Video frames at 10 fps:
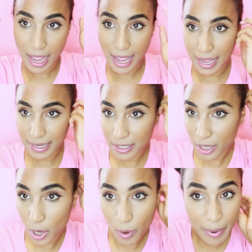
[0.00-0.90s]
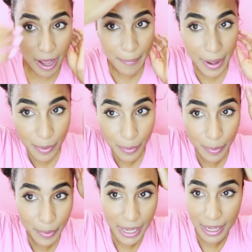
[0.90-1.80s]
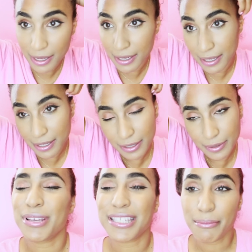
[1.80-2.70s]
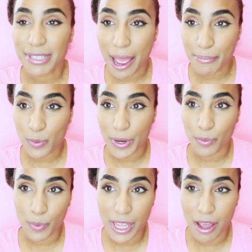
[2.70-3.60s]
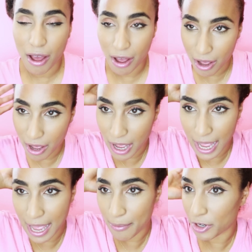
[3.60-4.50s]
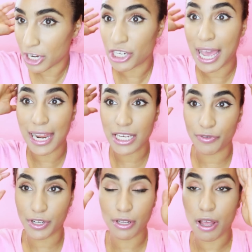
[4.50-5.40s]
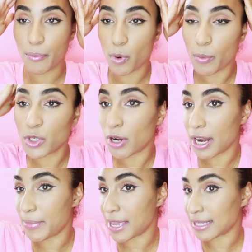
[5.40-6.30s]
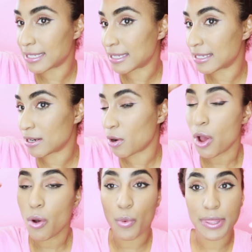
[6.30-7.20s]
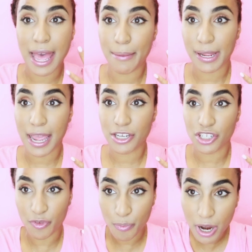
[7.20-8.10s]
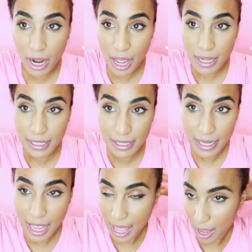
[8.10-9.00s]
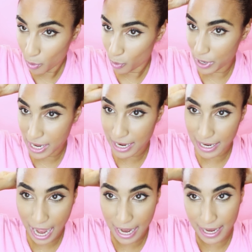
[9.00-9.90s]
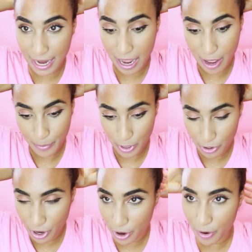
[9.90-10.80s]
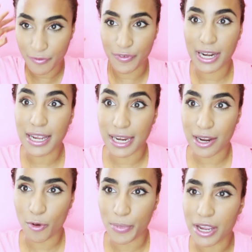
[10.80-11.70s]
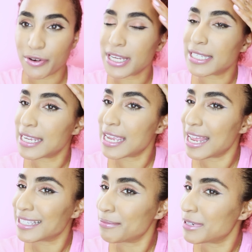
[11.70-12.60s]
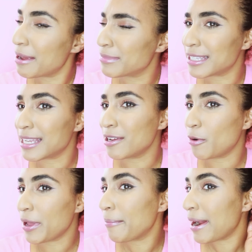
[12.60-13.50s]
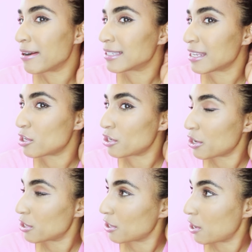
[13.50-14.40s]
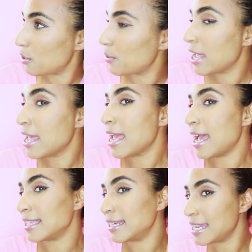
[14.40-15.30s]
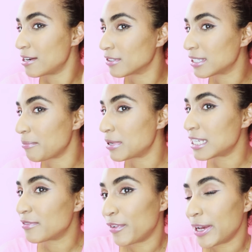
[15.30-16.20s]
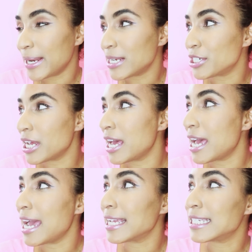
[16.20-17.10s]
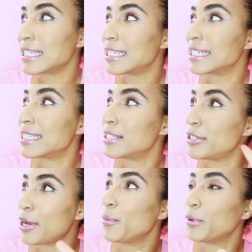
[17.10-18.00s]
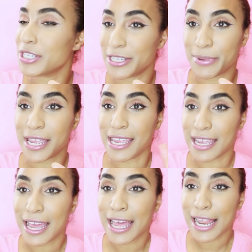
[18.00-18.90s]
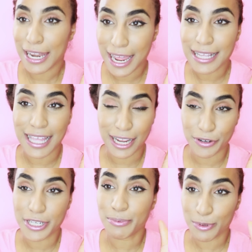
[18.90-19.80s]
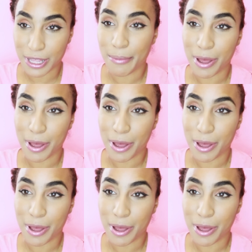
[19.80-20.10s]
and go about my week. But sometimes when we are on a challenge, for example, and we're trying to be consistent with the application of products, we can end up, you know, feeling a little bit greasy, and sometimes it's a little bit embarrassing. You know, you go and you lean on somebody's furniture and you just don't want to be like that grease ball that